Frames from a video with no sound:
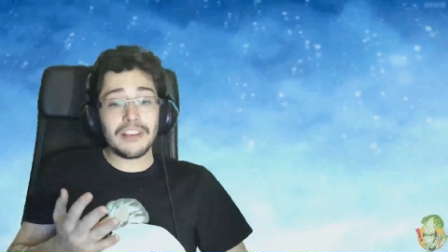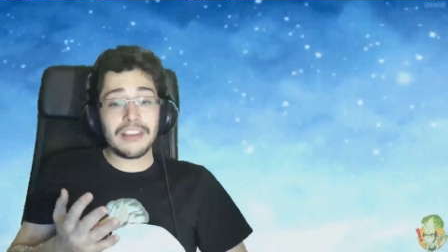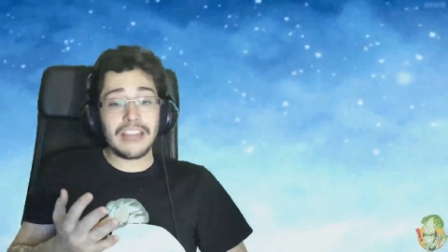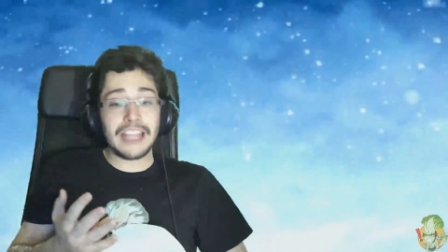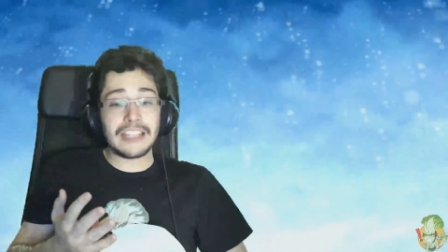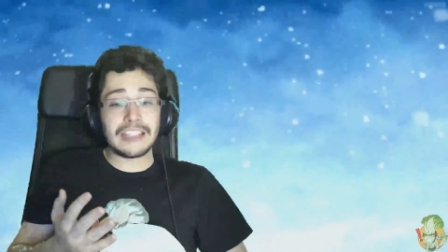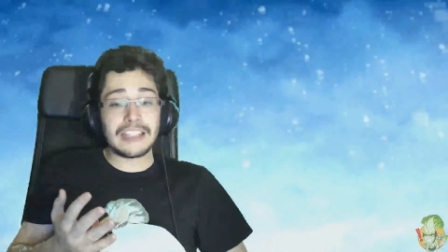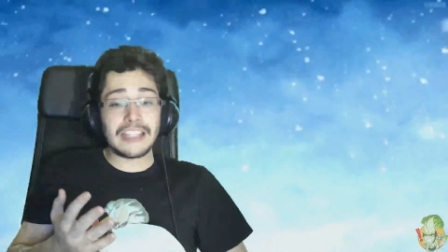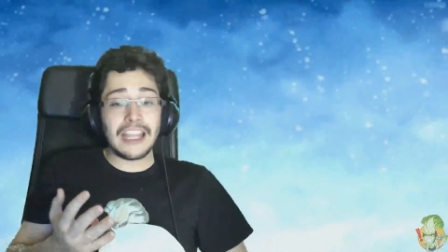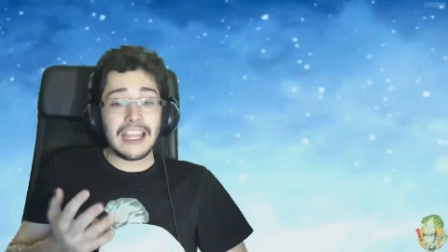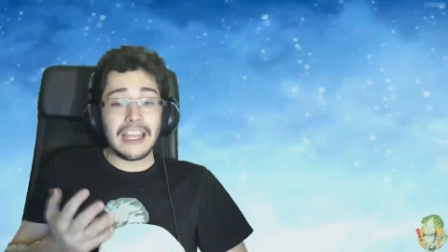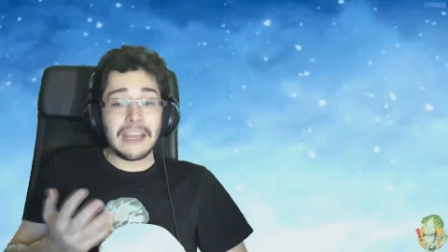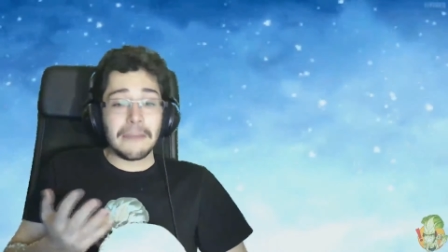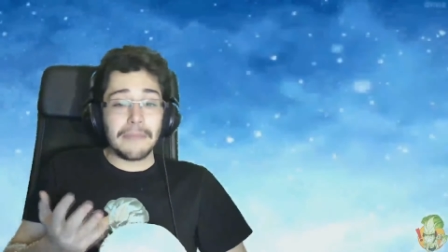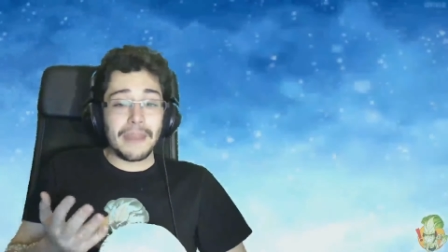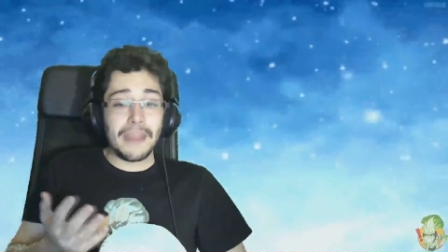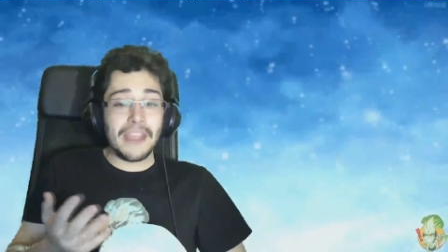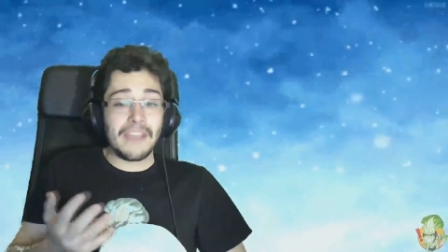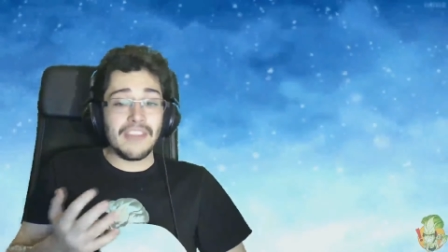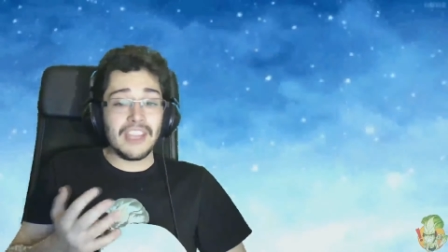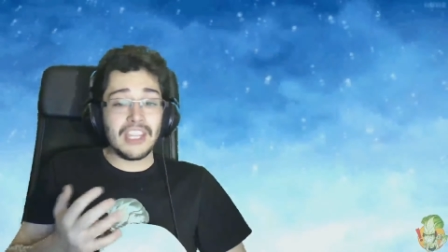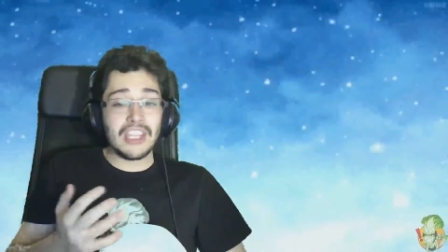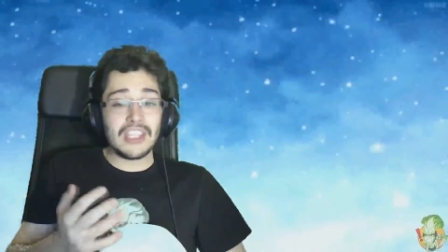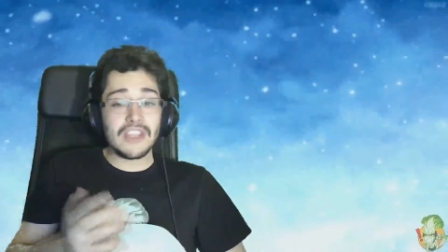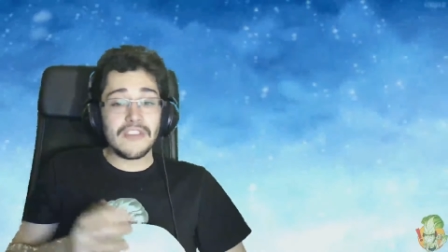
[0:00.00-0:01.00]
that
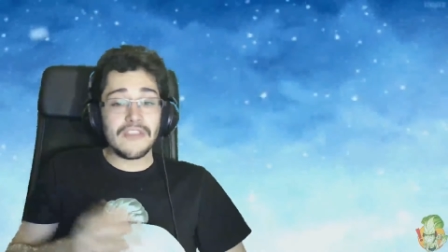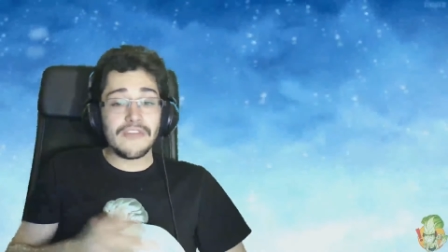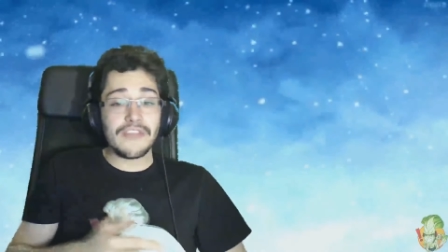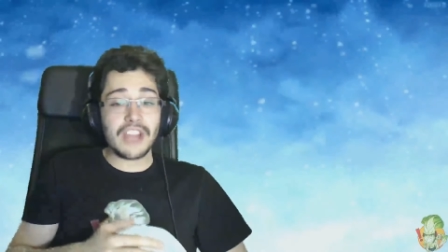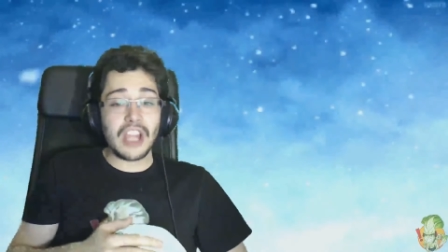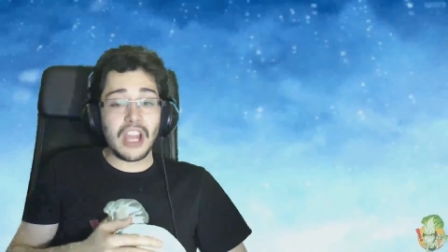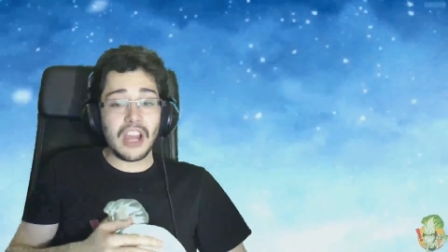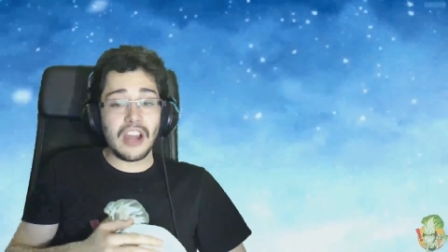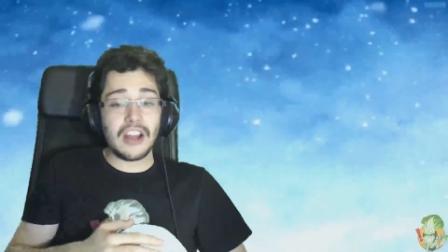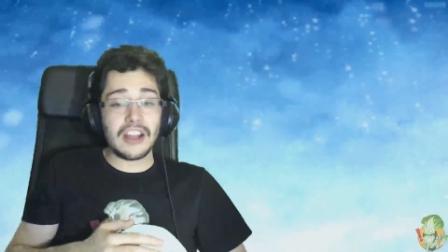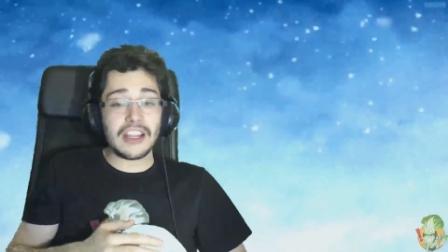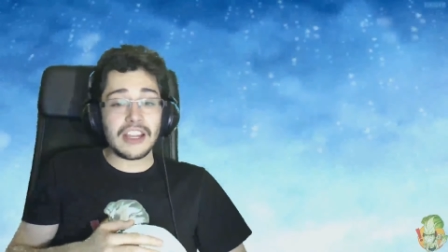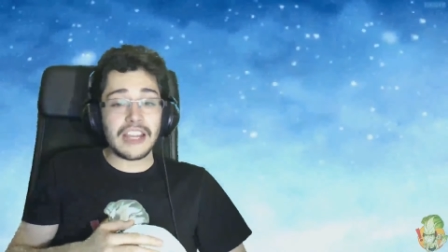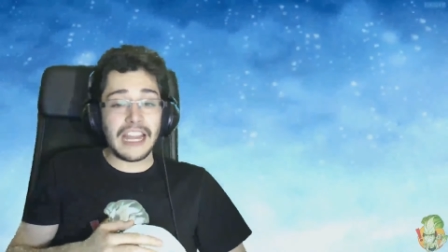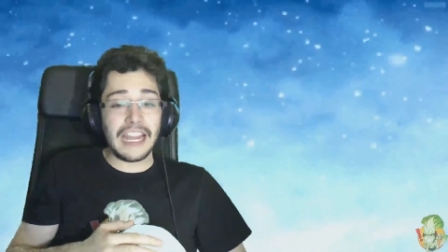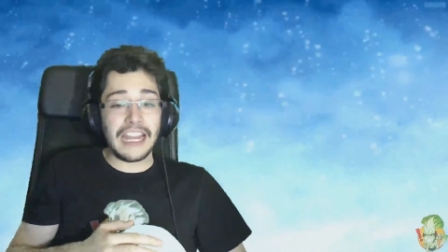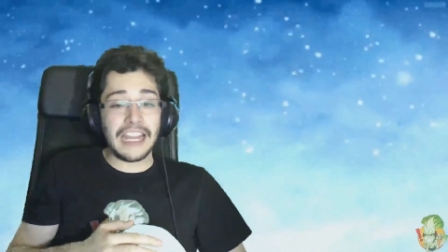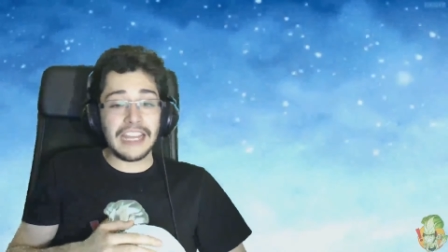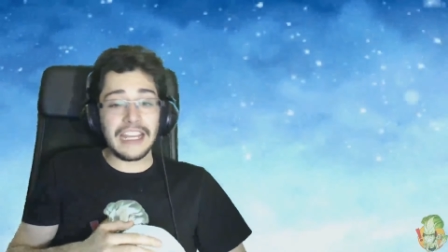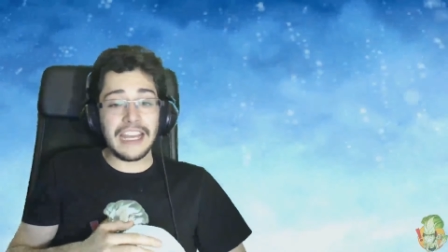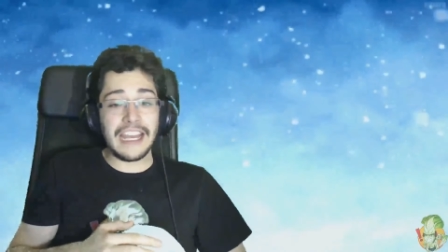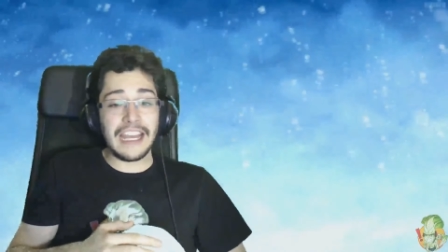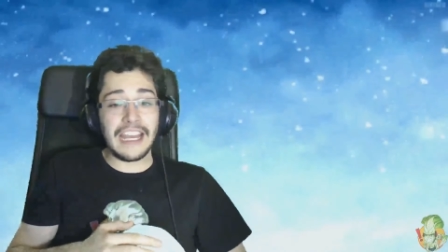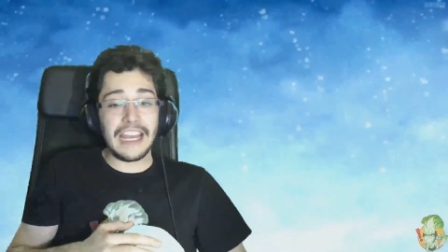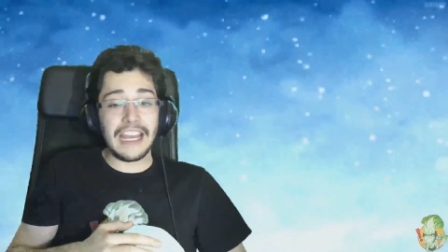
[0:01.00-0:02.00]
maybe you've gone
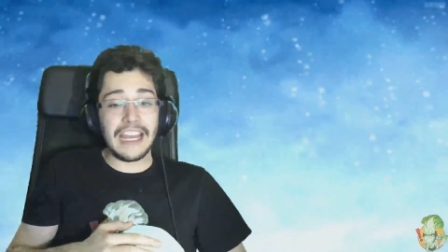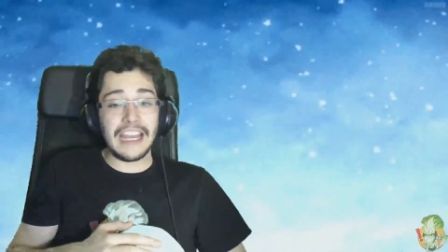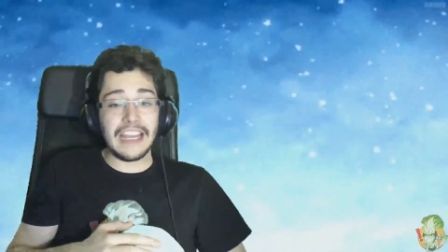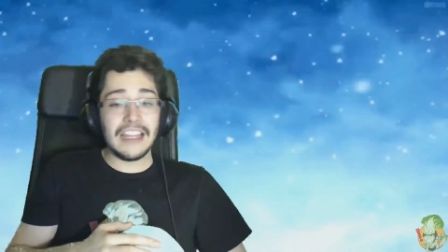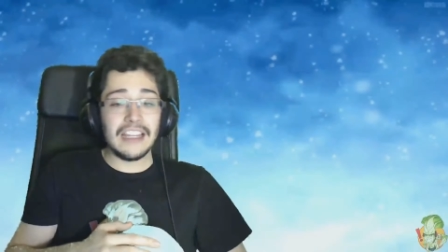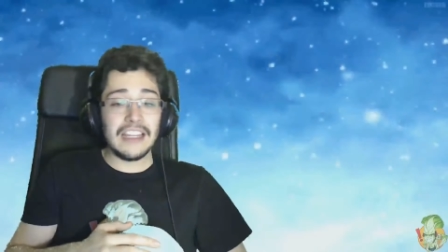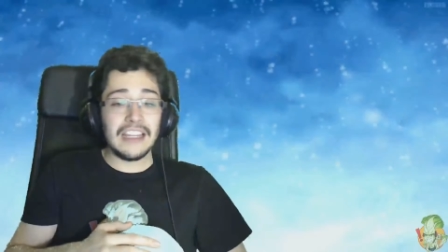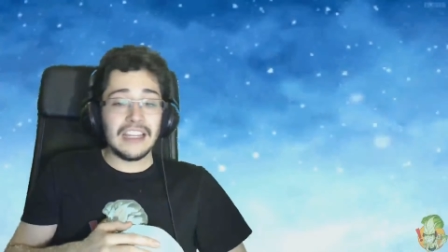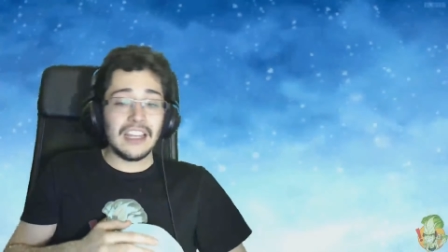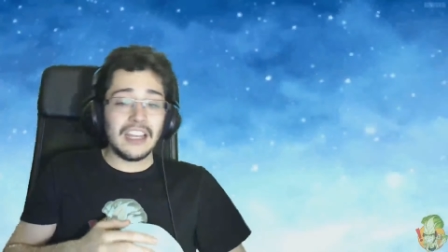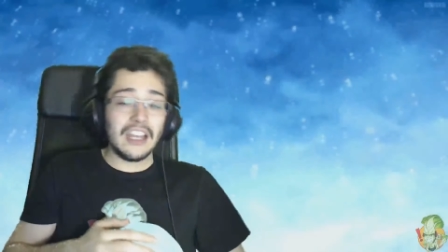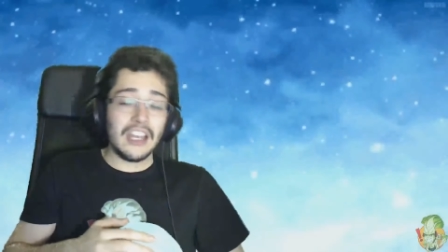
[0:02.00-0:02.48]
kinda,